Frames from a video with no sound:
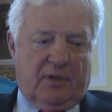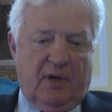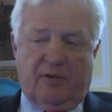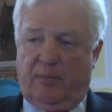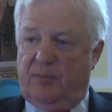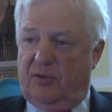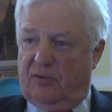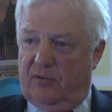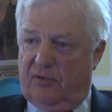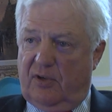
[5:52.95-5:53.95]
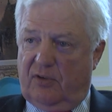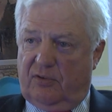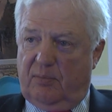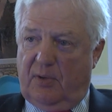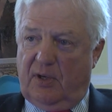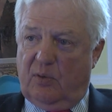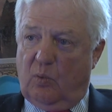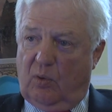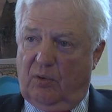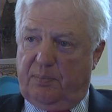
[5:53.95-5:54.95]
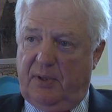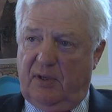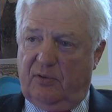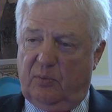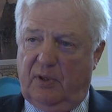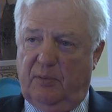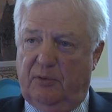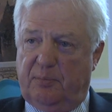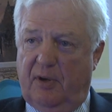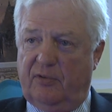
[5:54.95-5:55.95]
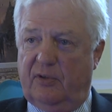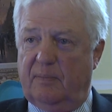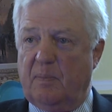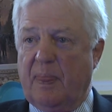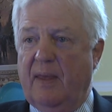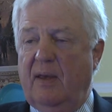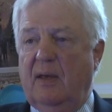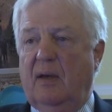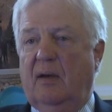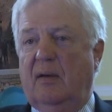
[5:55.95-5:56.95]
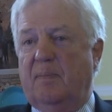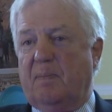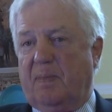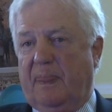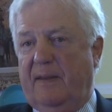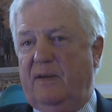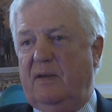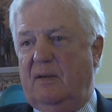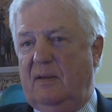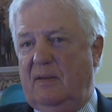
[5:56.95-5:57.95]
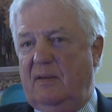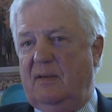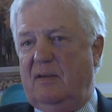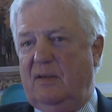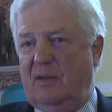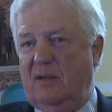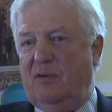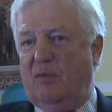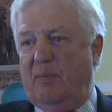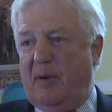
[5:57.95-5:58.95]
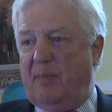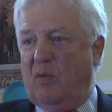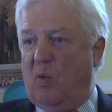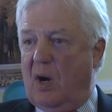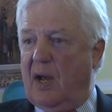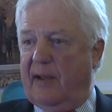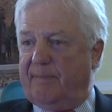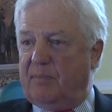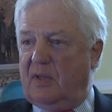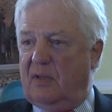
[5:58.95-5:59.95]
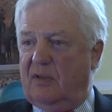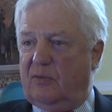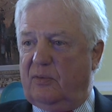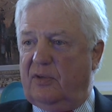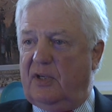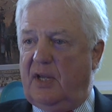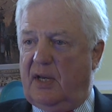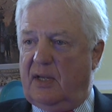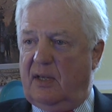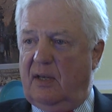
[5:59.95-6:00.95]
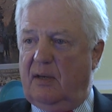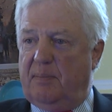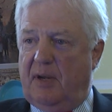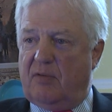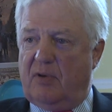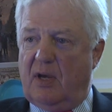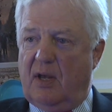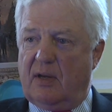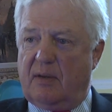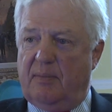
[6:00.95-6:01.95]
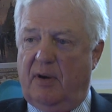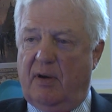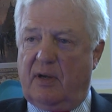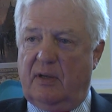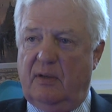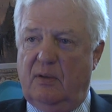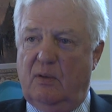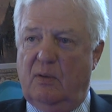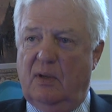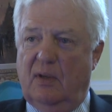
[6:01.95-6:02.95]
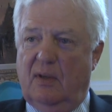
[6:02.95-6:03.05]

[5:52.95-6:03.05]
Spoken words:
contributions Nixon made to world peace when he was president. You remember why. This was a dedicated, patriotic American who